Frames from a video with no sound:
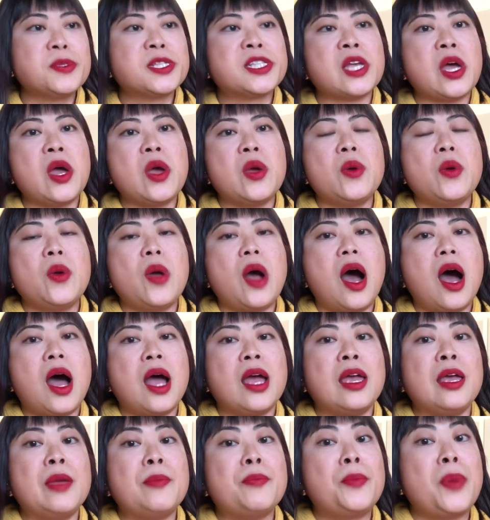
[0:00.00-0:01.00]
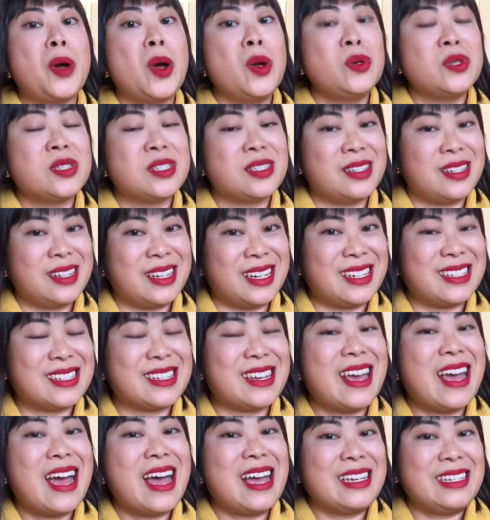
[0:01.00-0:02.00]
So I posted it
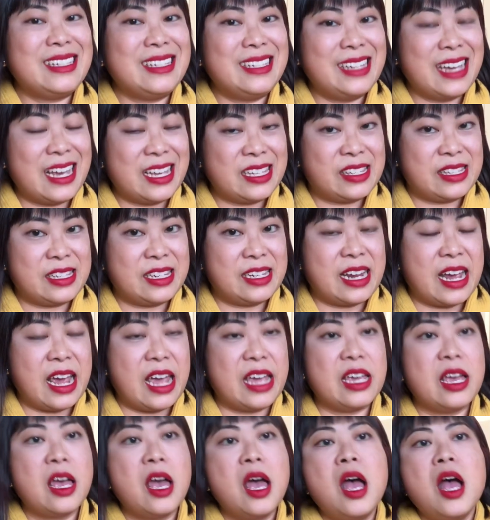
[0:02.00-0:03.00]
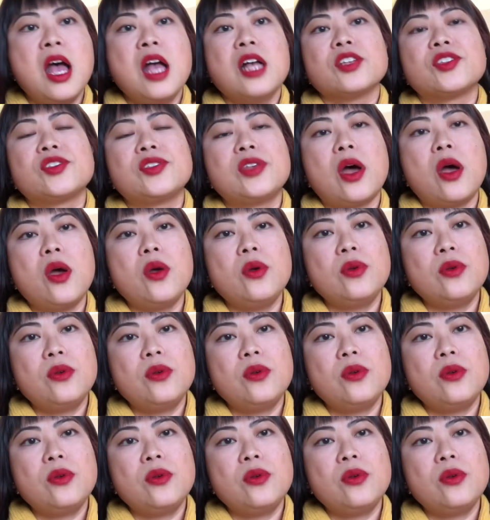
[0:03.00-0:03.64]
yesterday. So